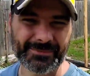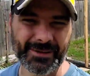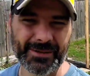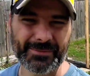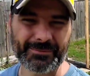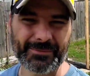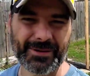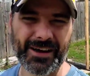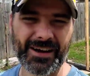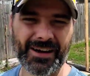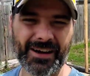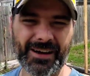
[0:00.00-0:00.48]
my
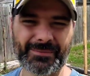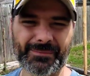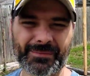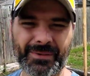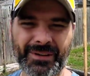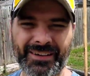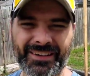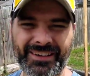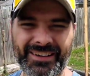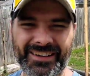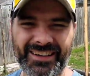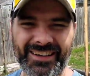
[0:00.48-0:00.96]
mom
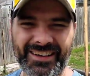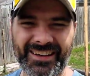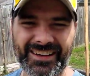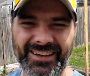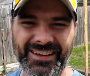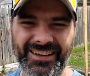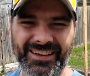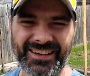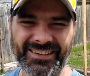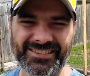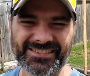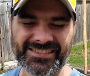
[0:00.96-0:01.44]

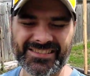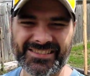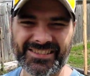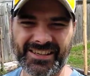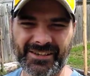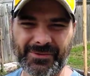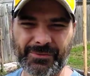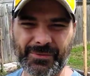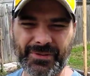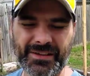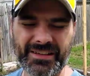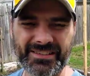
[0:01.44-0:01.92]
uh,
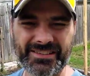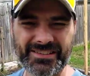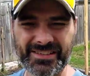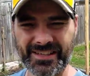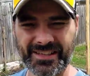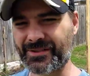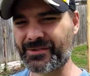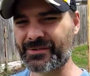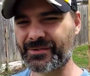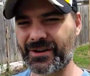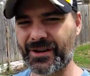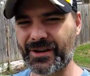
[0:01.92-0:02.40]
said we
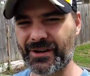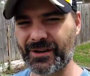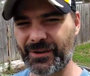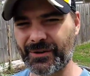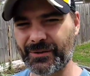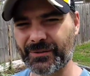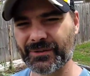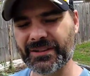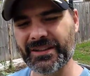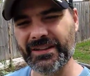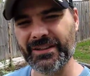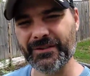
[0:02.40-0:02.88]
did grow
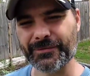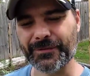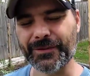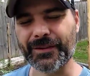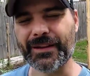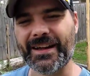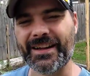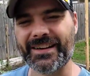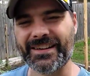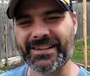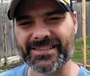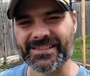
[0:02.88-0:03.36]
leaf
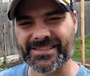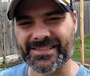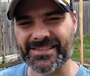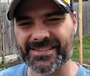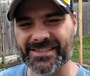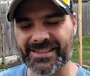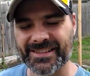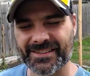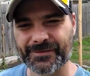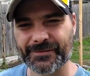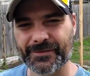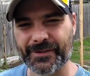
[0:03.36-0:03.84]
lettuce,
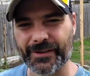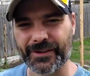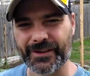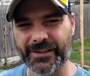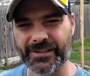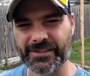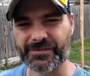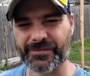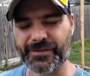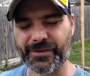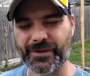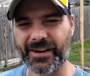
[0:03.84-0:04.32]

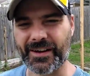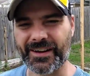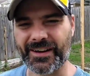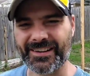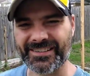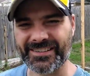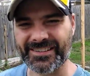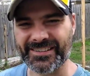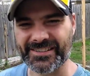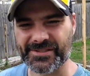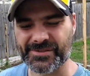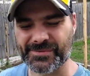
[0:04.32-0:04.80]
various
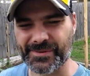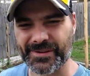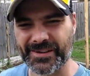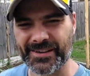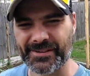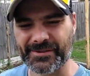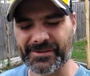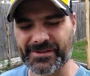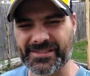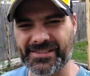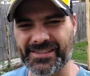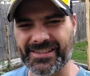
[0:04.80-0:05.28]
varieties when
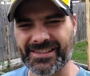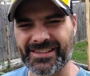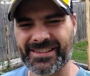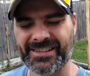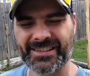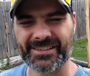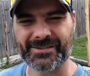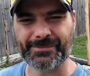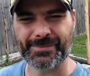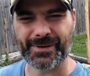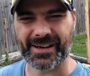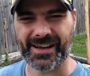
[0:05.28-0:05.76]
I was a
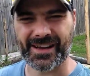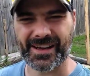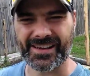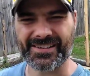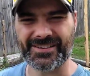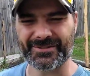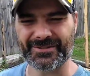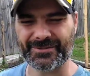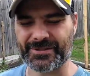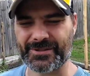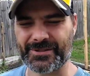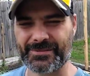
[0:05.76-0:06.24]
kid, but I
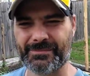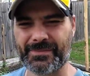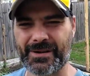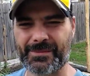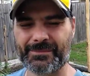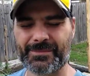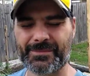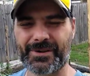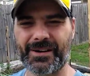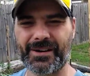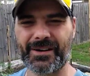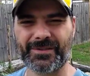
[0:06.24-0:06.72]
don't
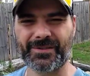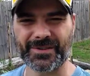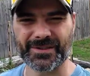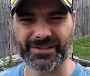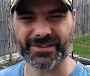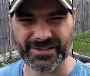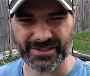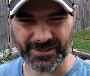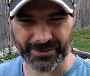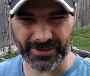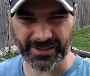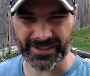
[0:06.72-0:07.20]
remember ever
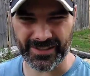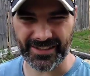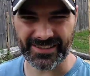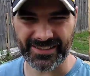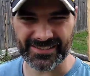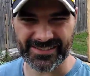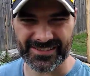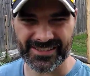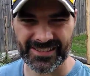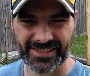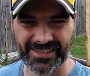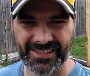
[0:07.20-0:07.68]
doing
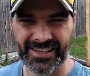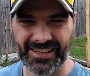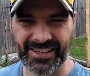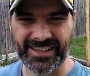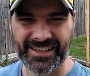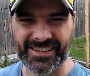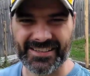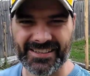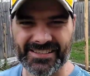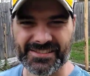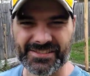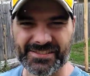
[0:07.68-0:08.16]
it.
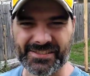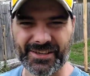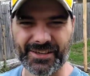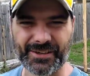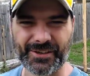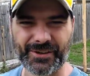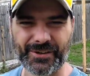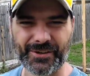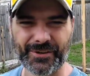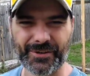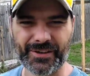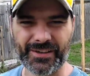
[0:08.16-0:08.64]

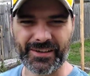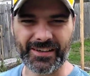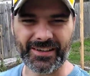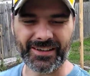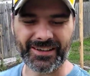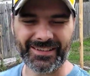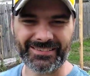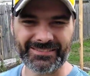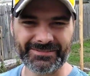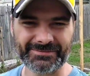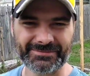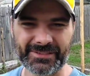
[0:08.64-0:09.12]
So
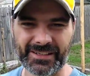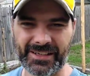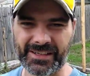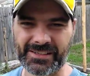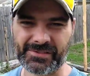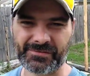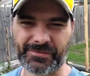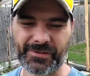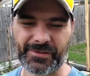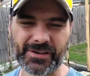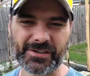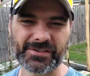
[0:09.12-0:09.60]
um,
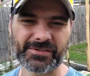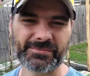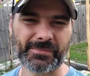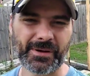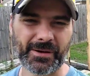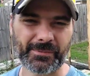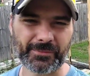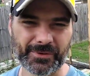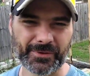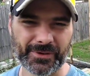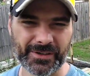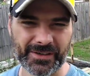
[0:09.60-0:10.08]
as far as
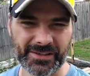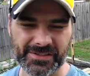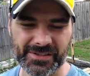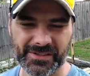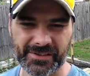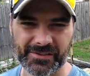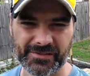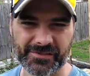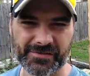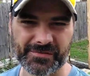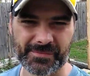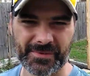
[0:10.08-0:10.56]
memory
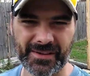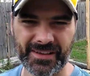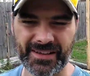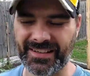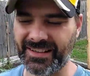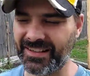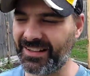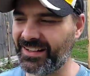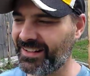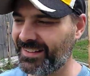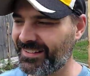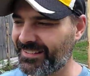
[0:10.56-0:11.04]
serves
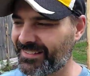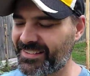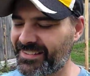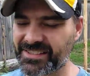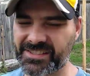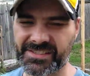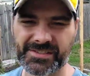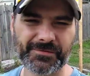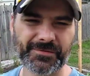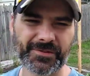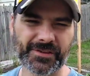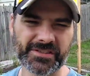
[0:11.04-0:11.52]
me,
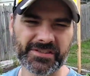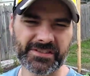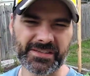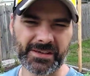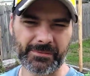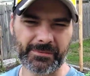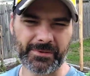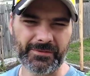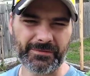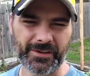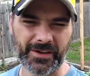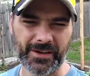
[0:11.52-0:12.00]
this is the first
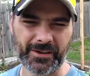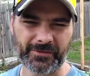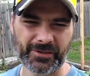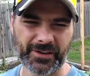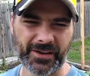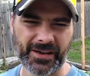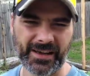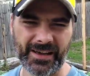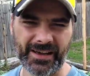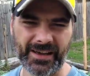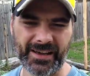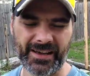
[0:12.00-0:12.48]
time I've
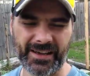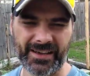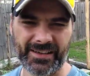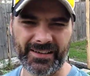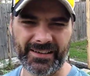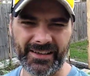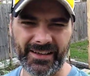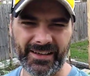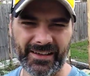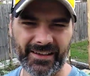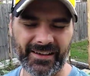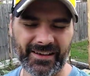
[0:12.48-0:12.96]
ever
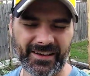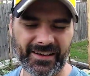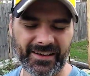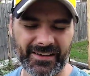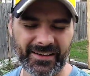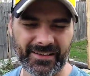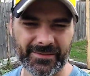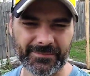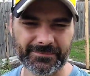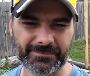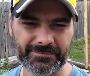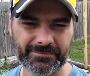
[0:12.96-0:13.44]
had
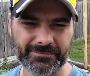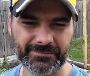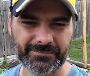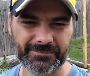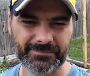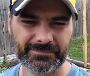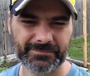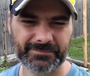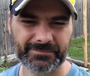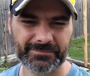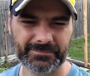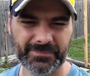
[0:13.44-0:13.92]
um,
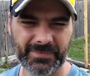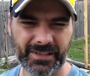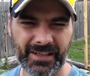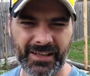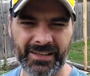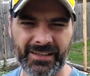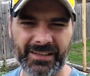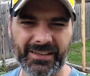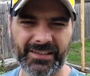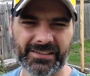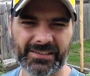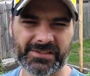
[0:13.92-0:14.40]

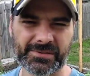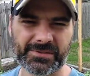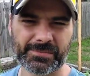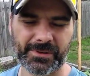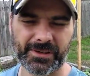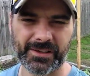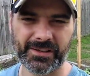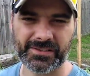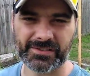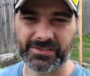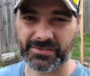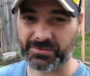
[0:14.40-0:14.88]
any
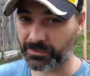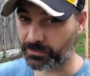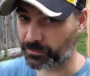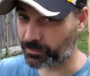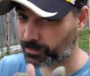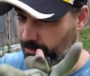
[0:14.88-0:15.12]
experience